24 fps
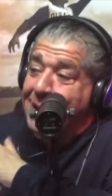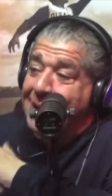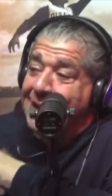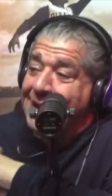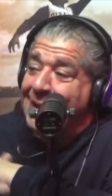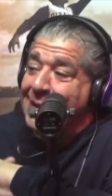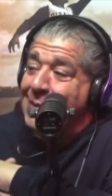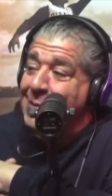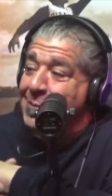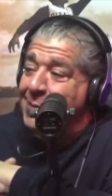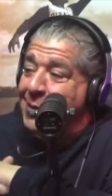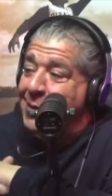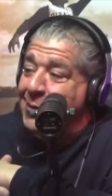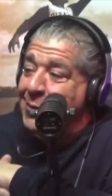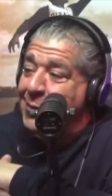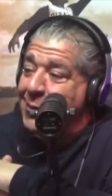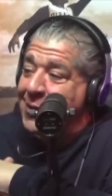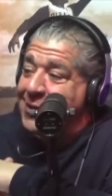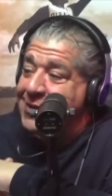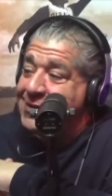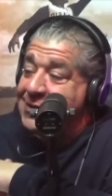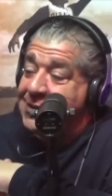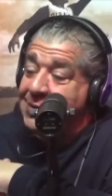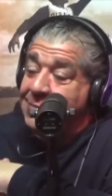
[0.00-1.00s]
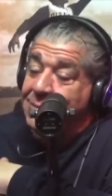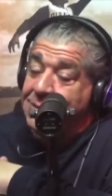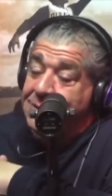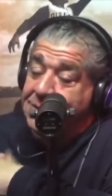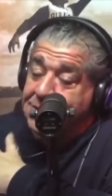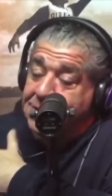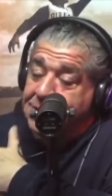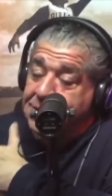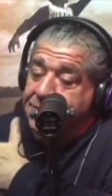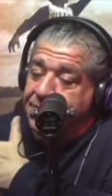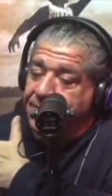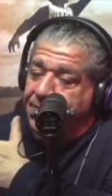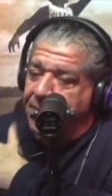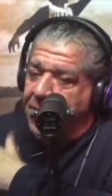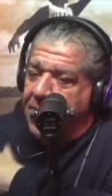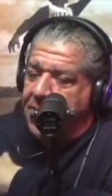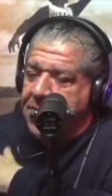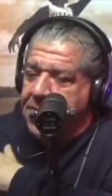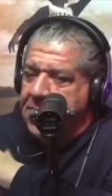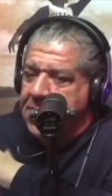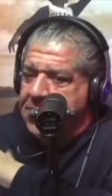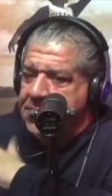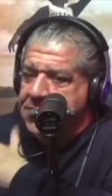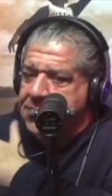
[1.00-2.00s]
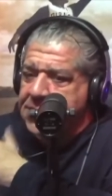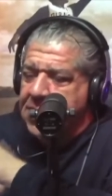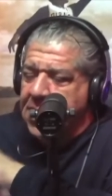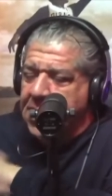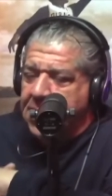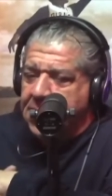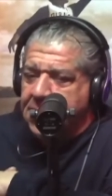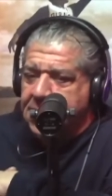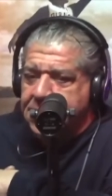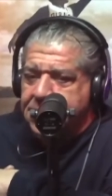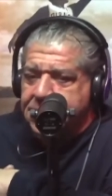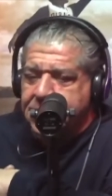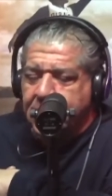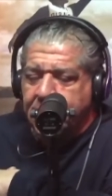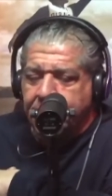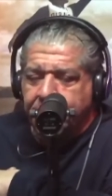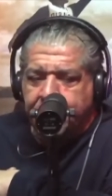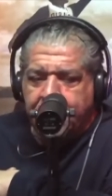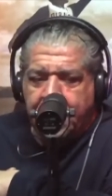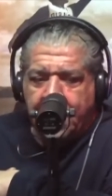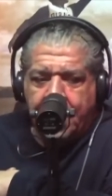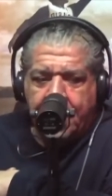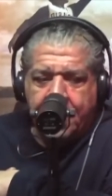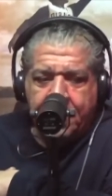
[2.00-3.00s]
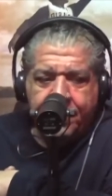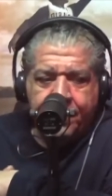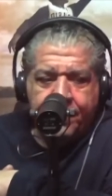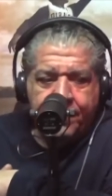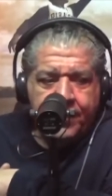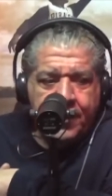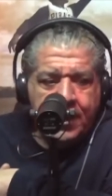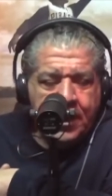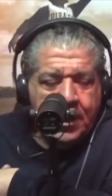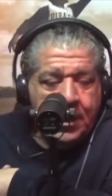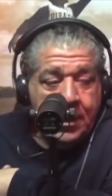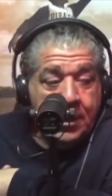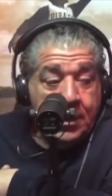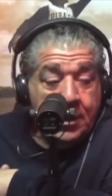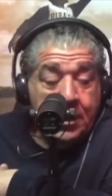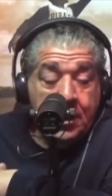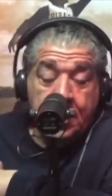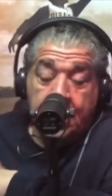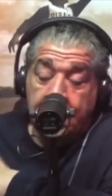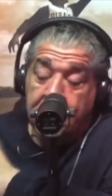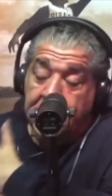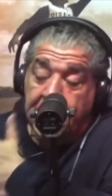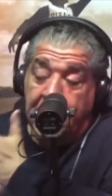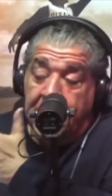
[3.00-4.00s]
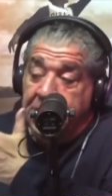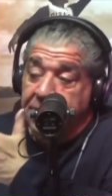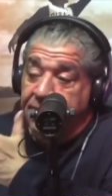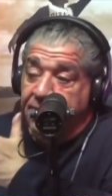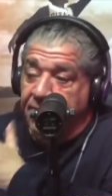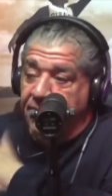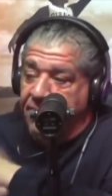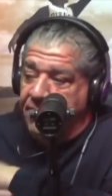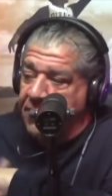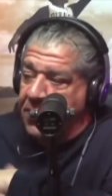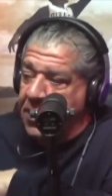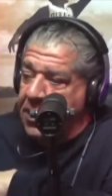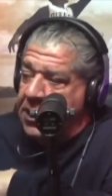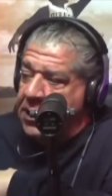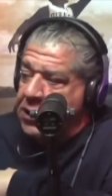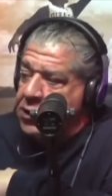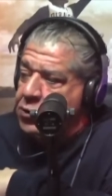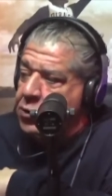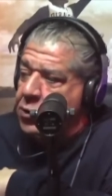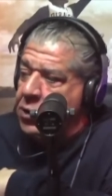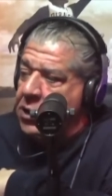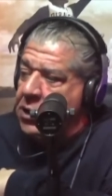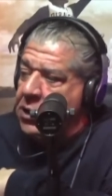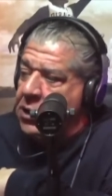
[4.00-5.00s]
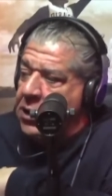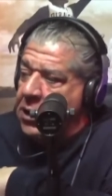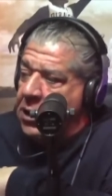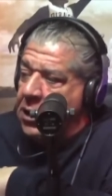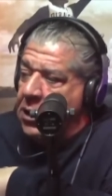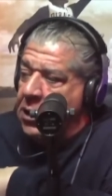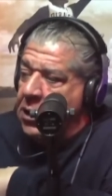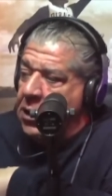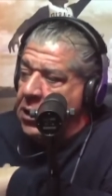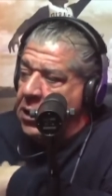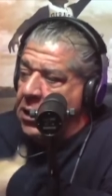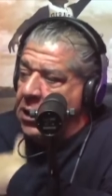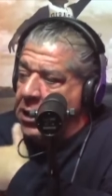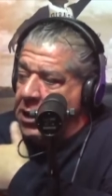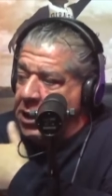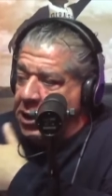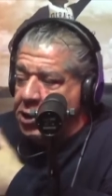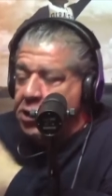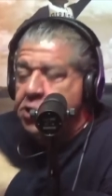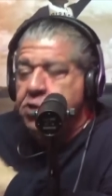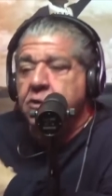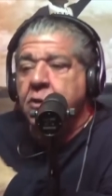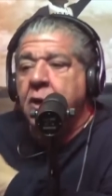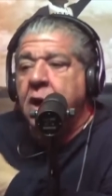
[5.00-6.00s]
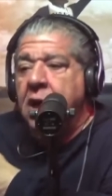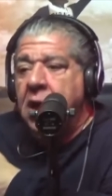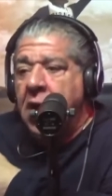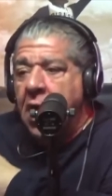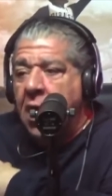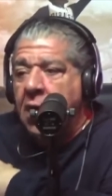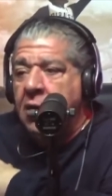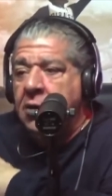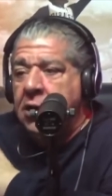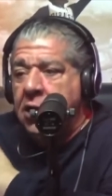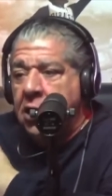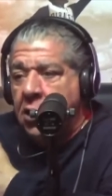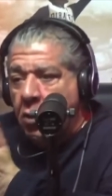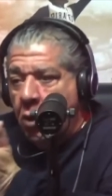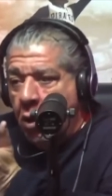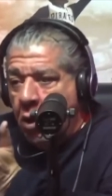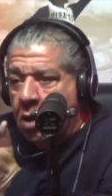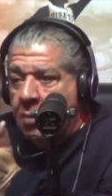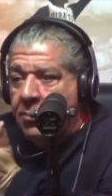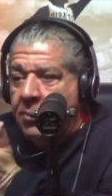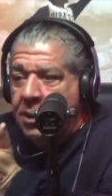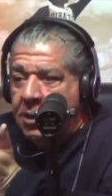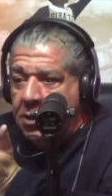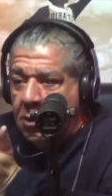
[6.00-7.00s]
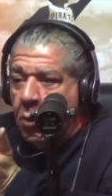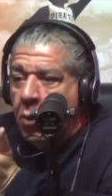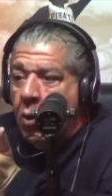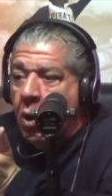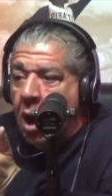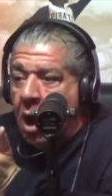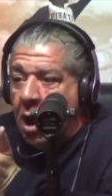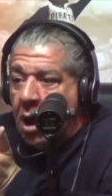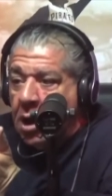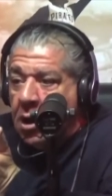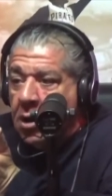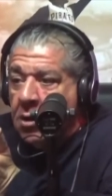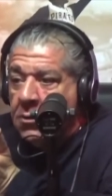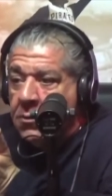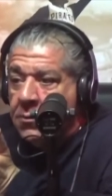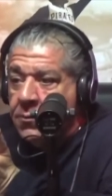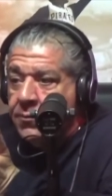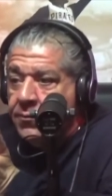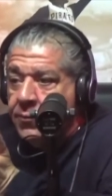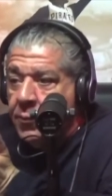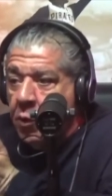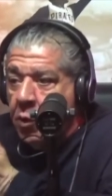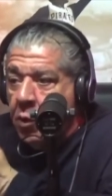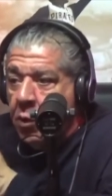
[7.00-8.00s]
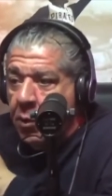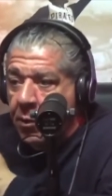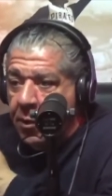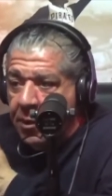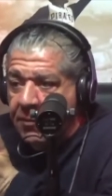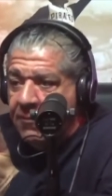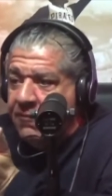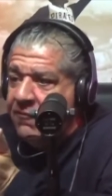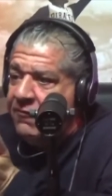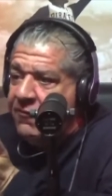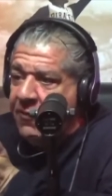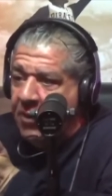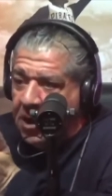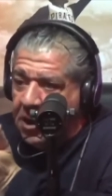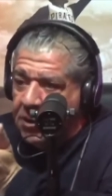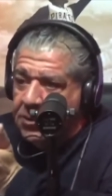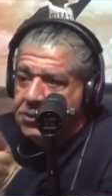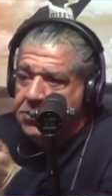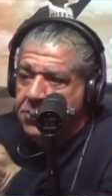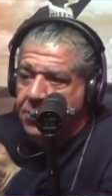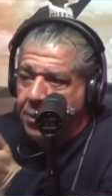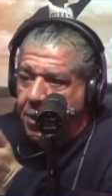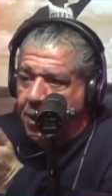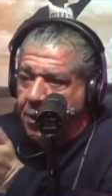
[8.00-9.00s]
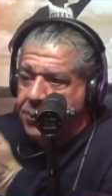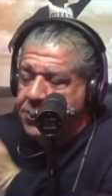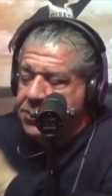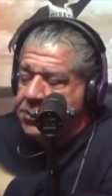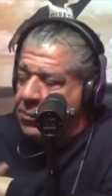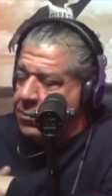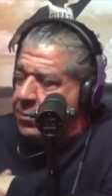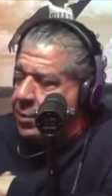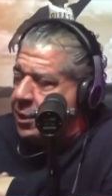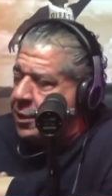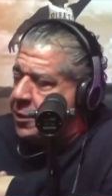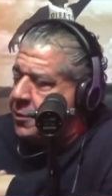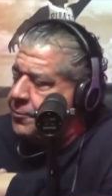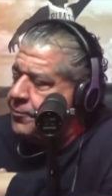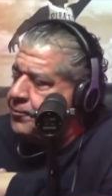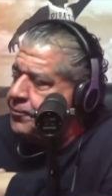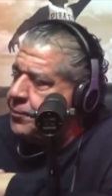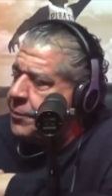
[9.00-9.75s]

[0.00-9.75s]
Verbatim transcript: little bit was and was funny and sad at the same time. Not even funny is when he strayed out and he caught him at the Y or whatever the fuck it's supposed to be. Right.